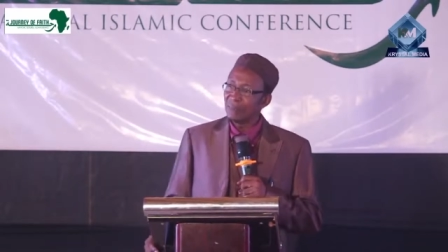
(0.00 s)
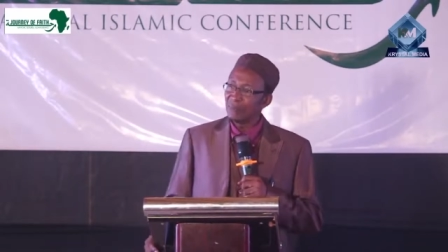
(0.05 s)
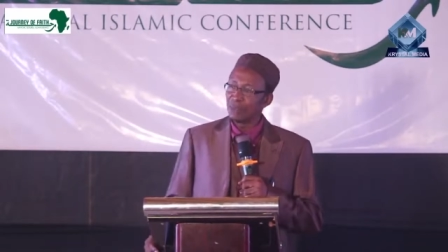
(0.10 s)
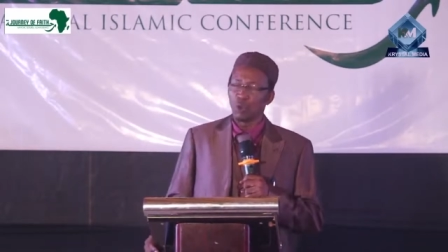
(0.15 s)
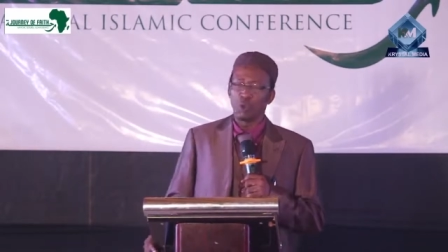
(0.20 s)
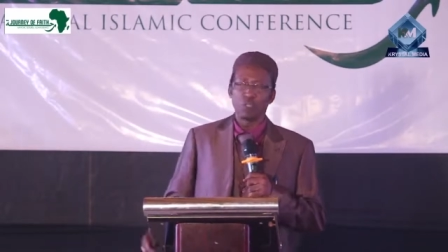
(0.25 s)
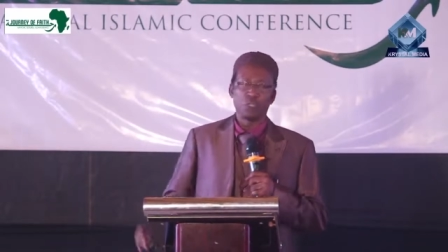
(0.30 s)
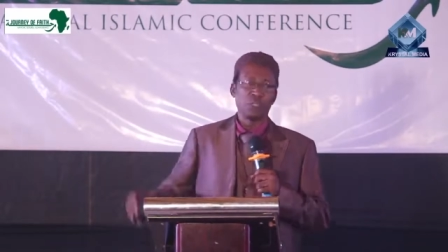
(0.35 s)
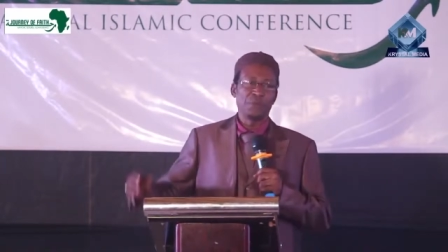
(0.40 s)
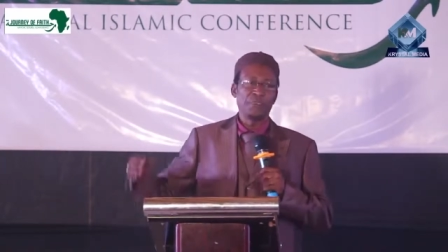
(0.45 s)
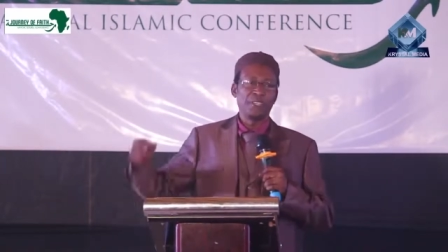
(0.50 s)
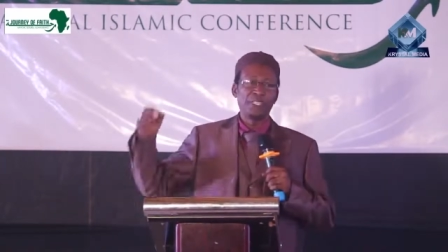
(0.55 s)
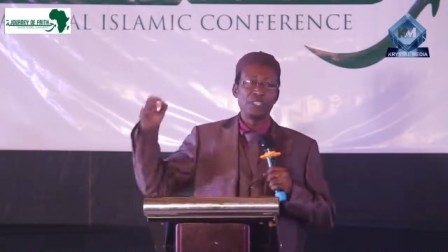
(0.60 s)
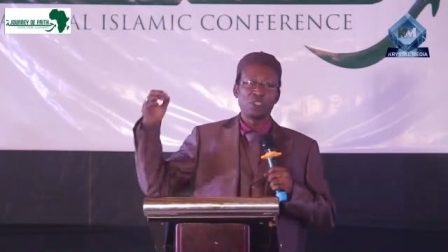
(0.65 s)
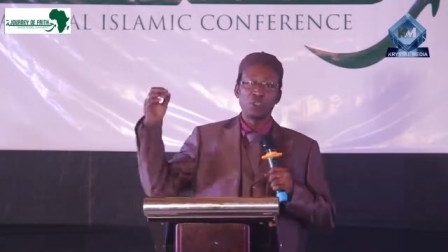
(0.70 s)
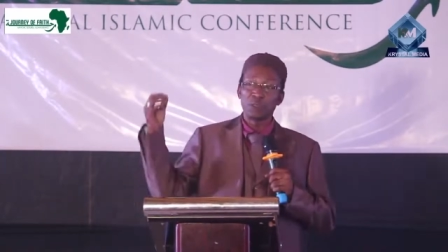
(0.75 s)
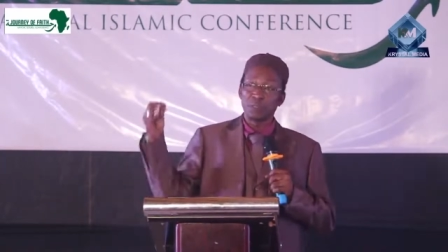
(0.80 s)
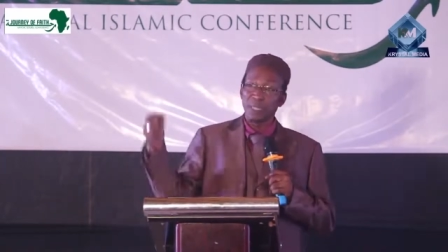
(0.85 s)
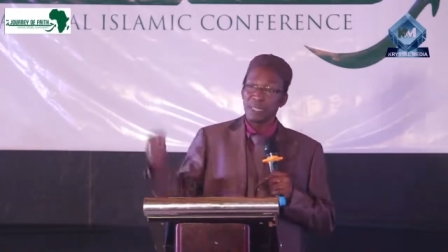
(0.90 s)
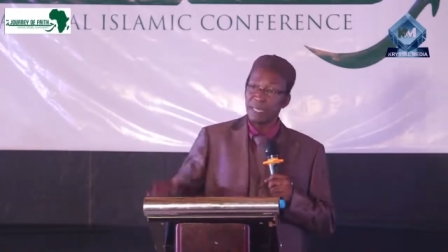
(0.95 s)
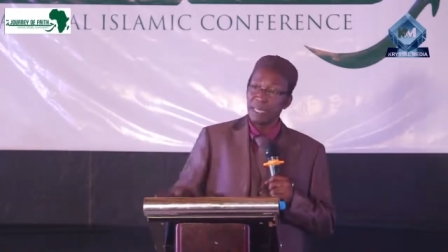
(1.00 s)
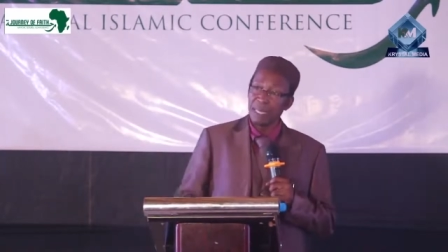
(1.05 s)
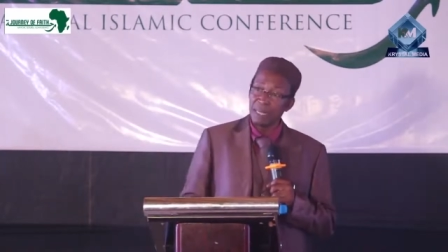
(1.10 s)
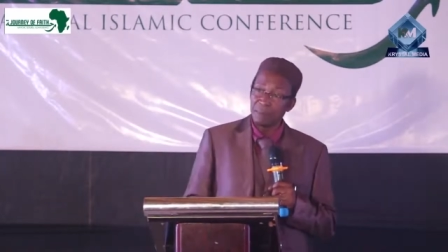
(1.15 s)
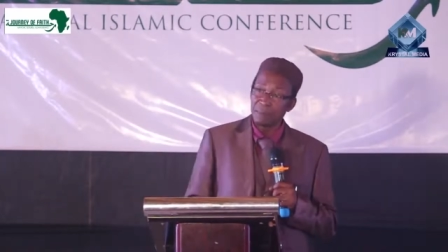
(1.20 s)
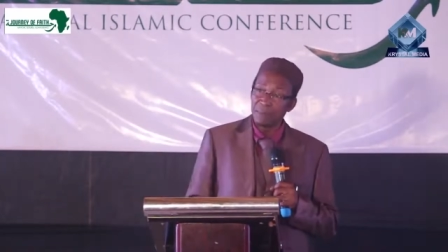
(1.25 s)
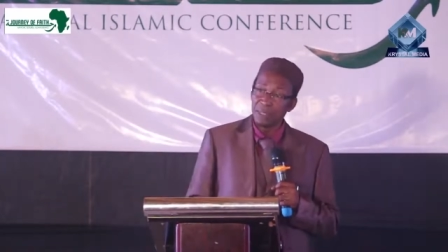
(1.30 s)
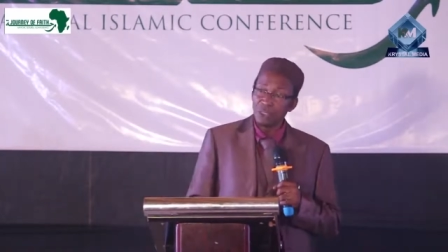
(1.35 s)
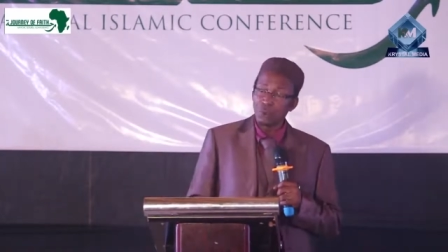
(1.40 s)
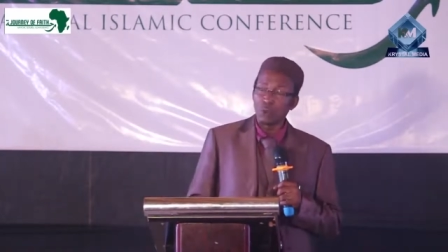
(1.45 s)
because you've insulted
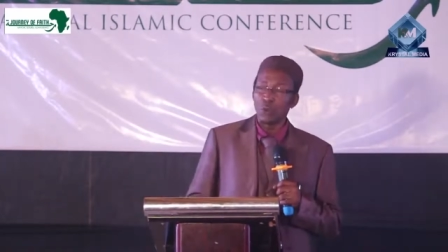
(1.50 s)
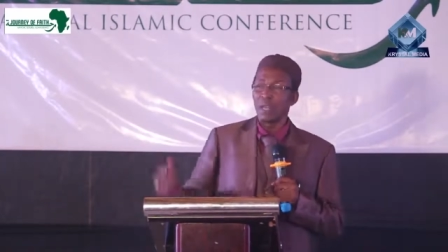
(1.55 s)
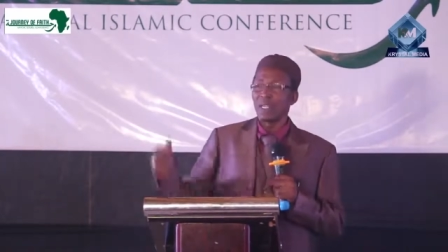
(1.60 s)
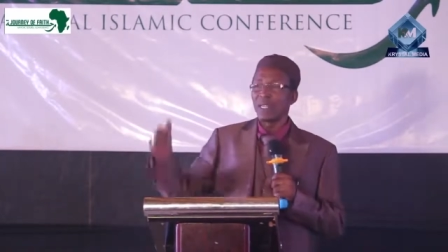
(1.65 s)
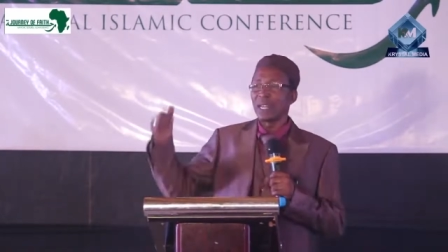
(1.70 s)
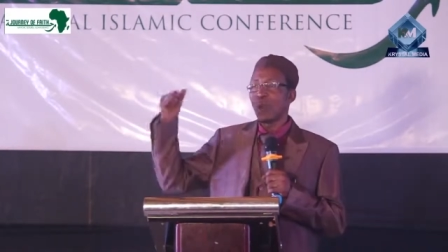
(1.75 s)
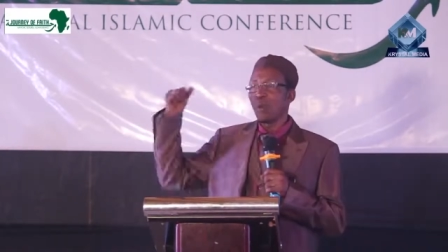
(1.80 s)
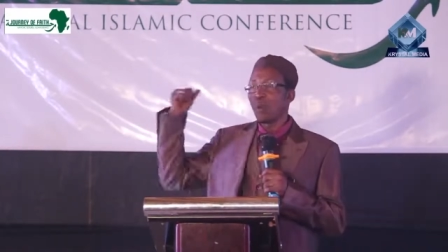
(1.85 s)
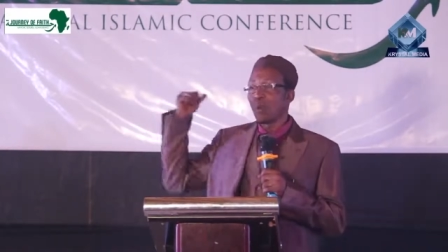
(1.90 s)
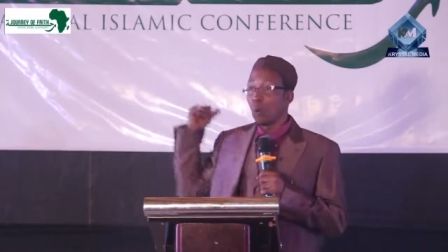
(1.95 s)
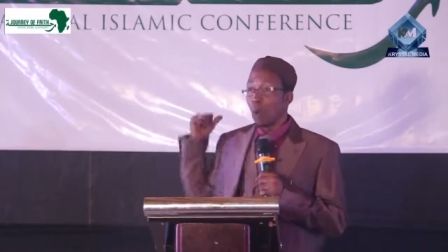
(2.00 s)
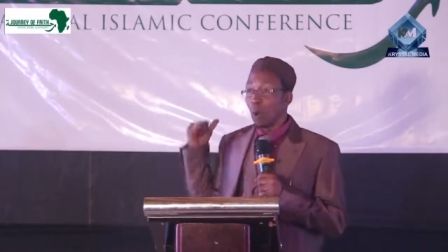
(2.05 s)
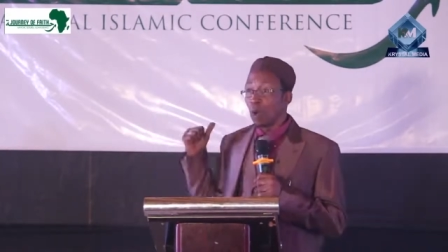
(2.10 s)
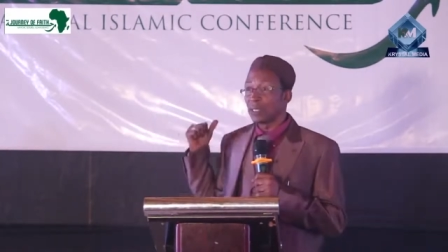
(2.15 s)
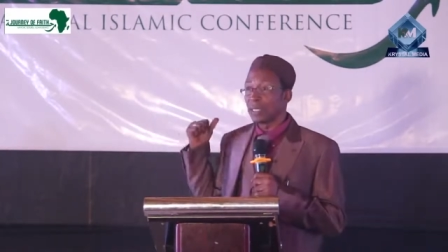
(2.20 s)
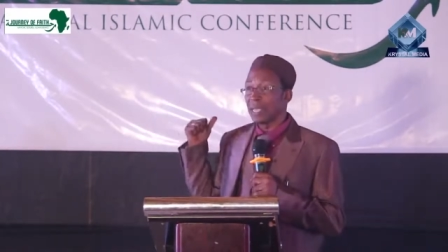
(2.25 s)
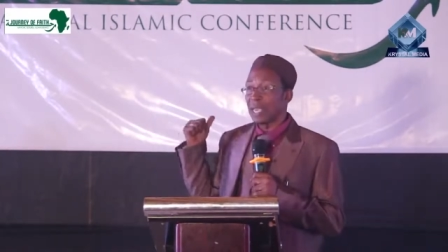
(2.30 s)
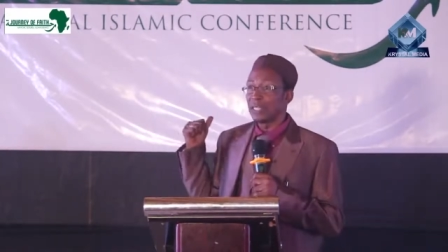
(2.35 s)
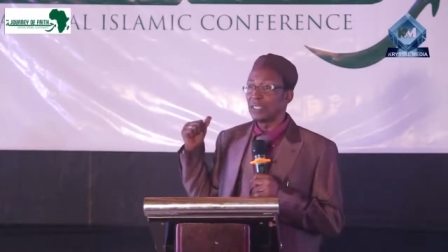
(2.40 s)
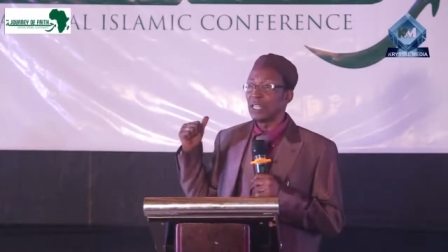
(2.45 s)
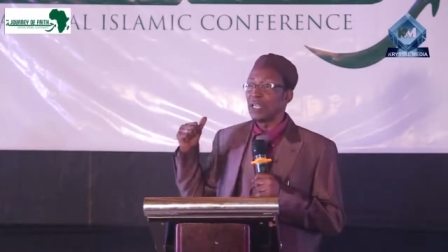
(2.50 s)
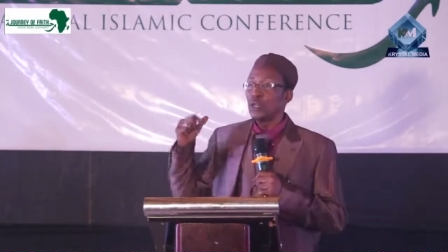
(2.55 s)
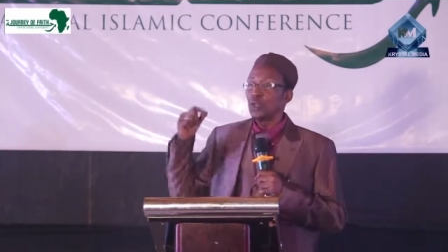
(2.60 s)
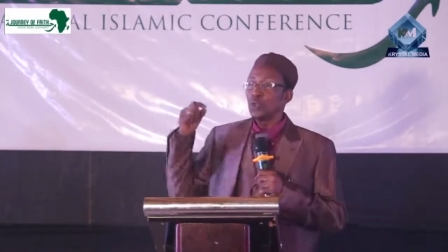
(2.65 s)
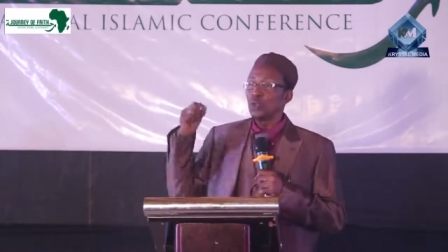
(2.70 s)
him. So Allah warned us,